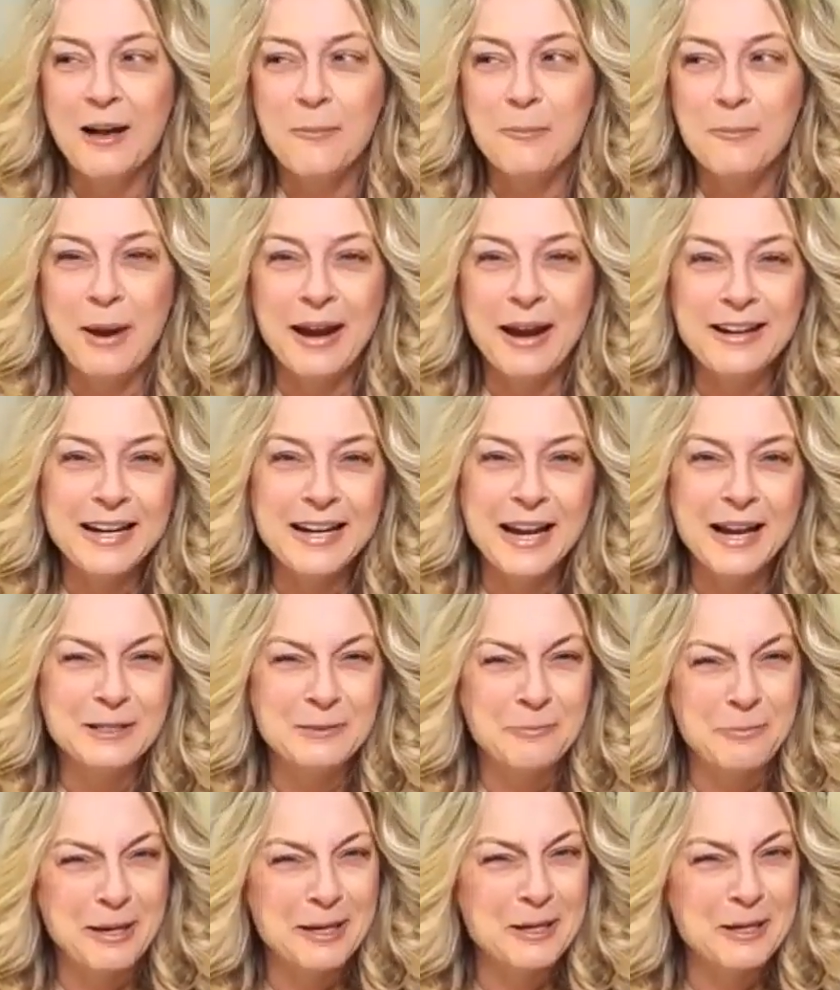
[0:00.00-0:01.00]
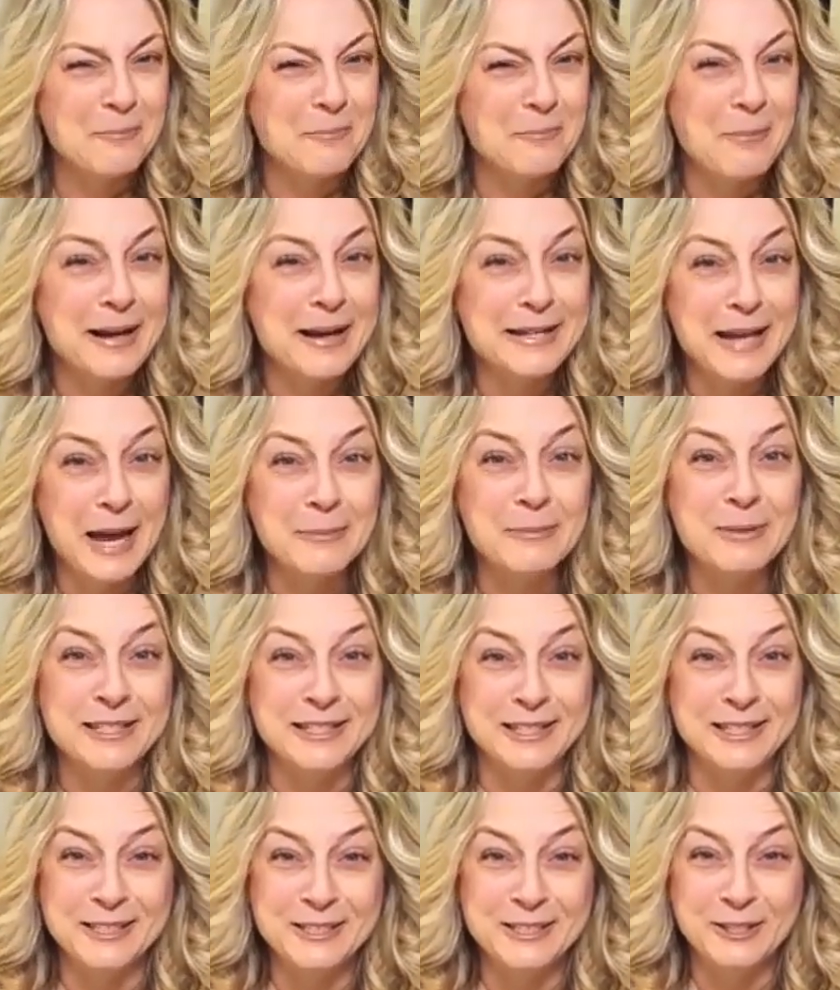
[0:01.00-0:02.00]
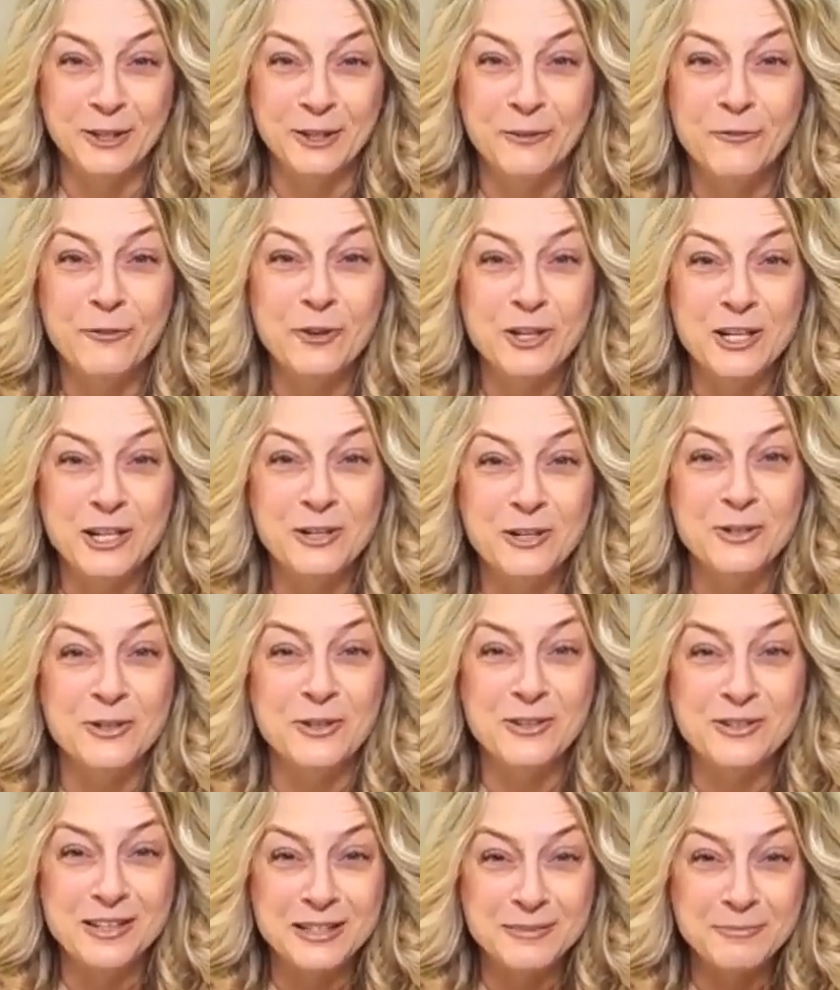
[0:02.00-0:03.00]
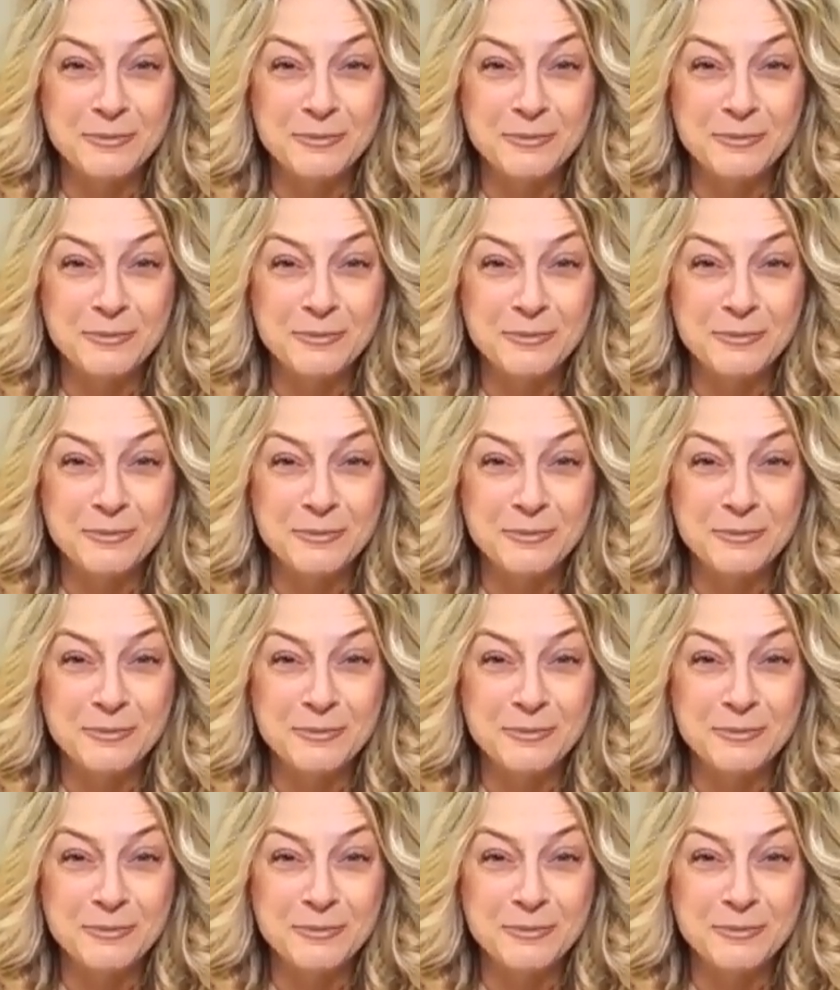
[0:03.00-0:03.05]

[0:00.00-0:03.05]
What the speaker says: Banding has been my nemesis for years. As